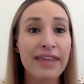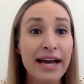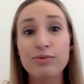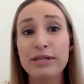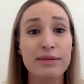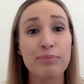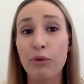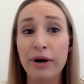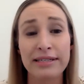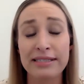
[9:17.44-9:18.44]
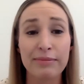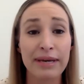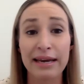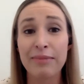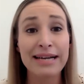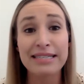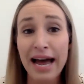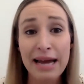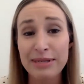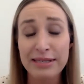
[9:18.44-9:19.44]
That's what's important to me. And my
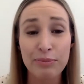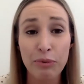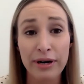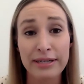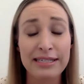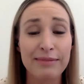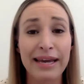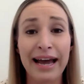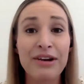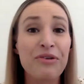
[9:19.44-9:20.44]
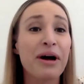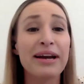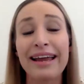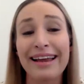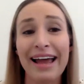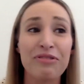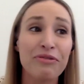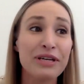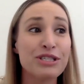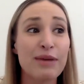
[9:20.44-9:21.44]
time is important to me. I don't want to have
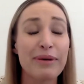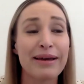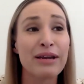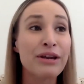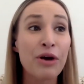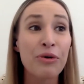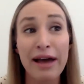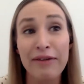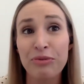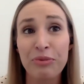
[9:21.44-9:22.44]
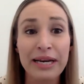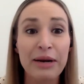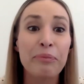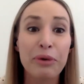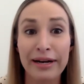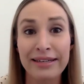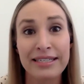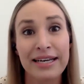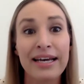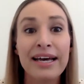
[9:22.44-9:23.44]
the V-chip and, have to read a book
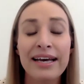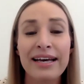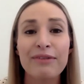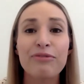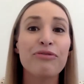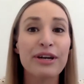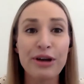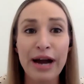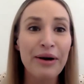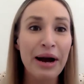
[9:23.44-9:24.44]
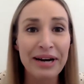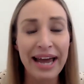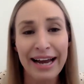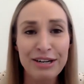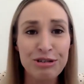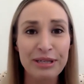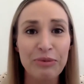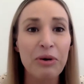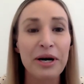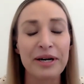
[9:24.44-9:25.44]
to figure out how it
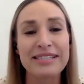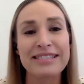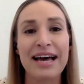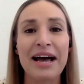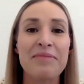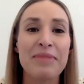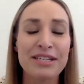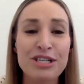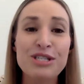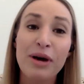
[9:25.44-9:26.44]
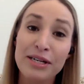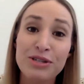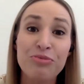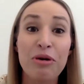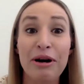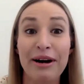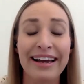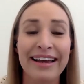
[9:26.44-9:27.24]
actually works. I just want it to work.